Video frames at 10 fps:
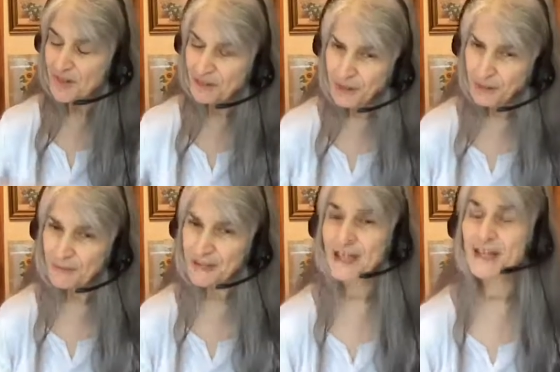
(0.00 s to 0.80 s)
So I'm
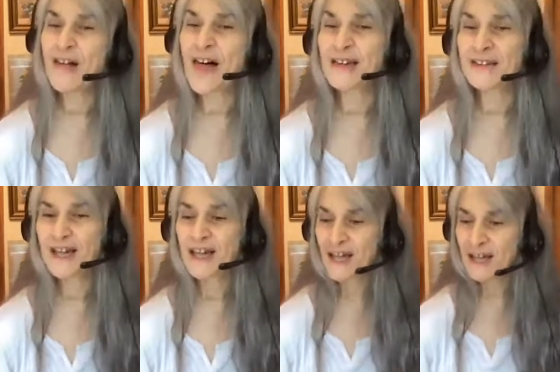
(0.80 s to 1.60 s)
in the class,
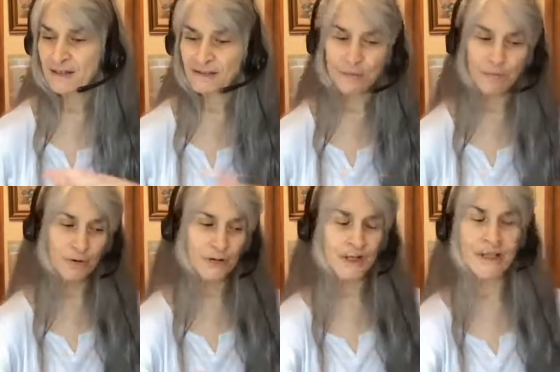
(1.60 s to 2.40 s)
and there's a
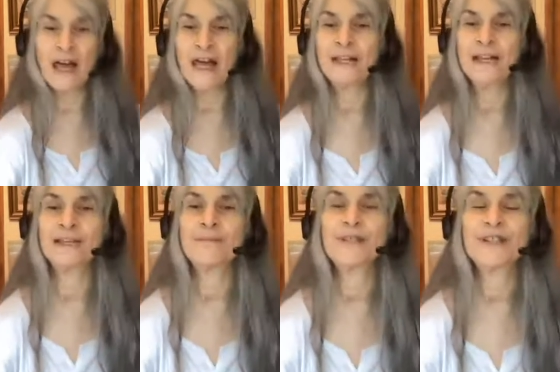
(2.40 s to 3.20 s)
person lying on
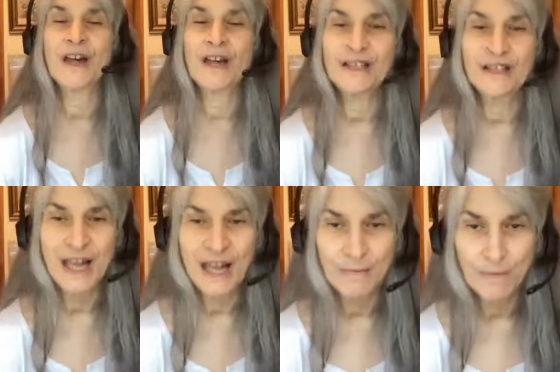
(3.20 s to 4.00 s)
the massage
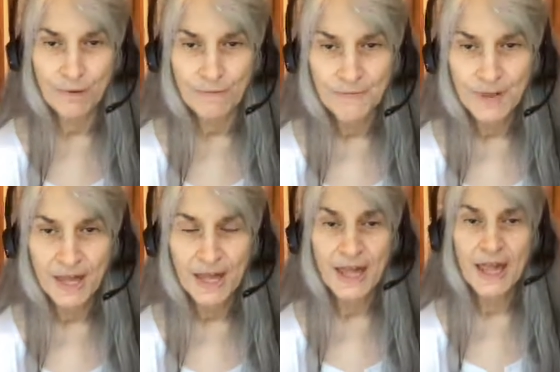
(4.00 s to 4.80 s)
table,
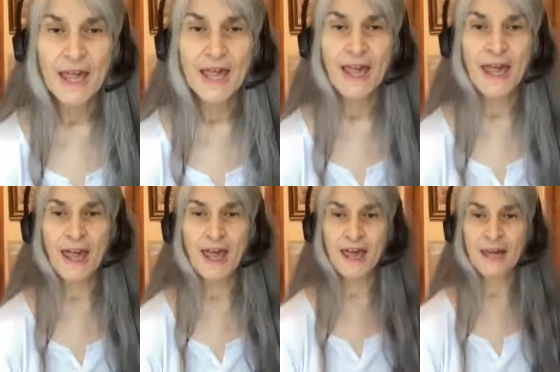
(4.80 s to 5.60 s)

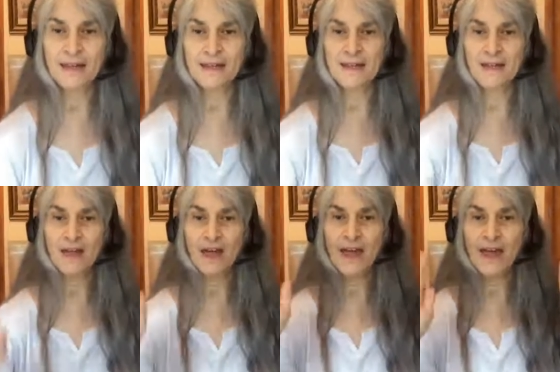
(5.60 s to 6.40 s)
and
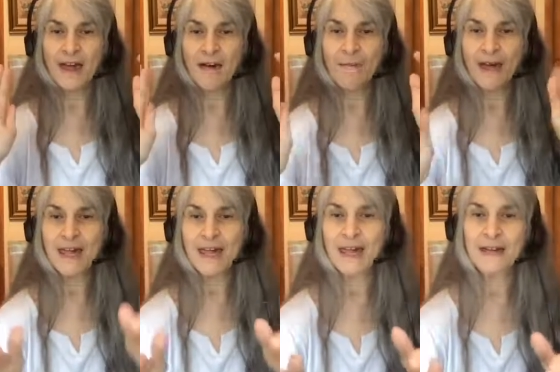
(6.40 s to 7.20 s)
I have my
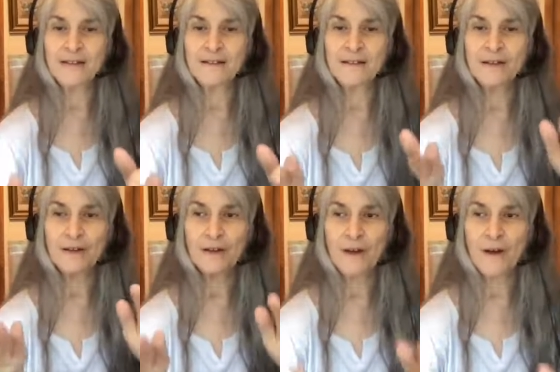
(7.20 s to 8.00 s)
hands
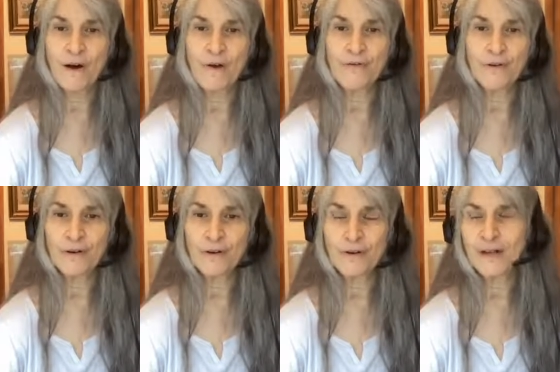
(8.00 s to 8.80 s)
over
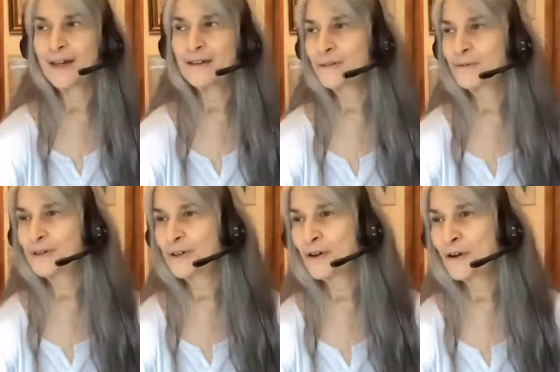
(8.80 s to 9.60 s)
her. Yes, it
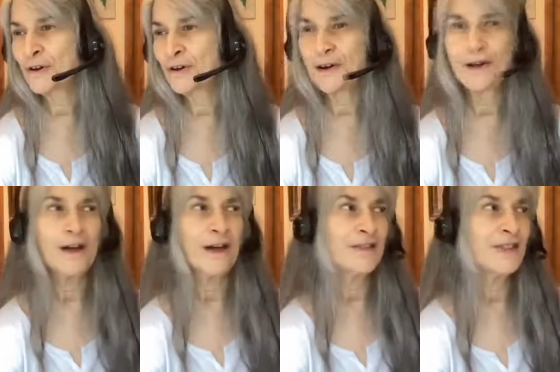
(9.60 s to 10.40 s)
was a her.
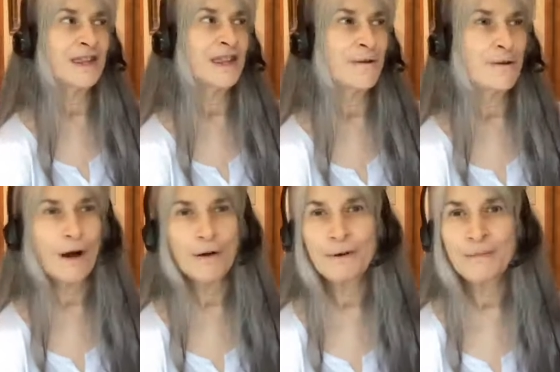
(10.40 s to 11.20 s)
I think they were
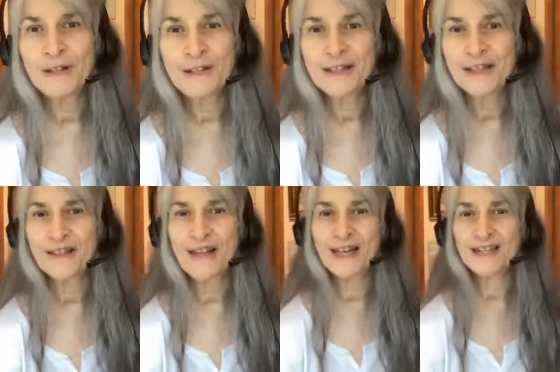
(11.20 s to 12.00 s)
all women in the
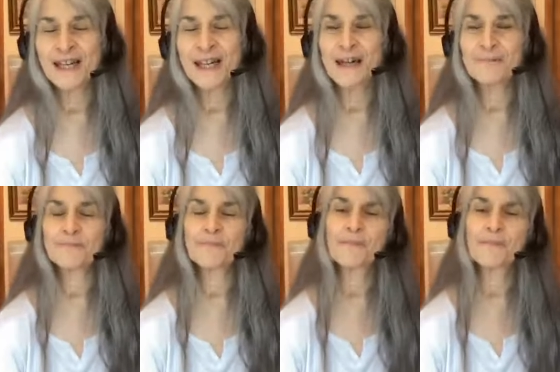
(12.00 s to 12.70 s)
class again.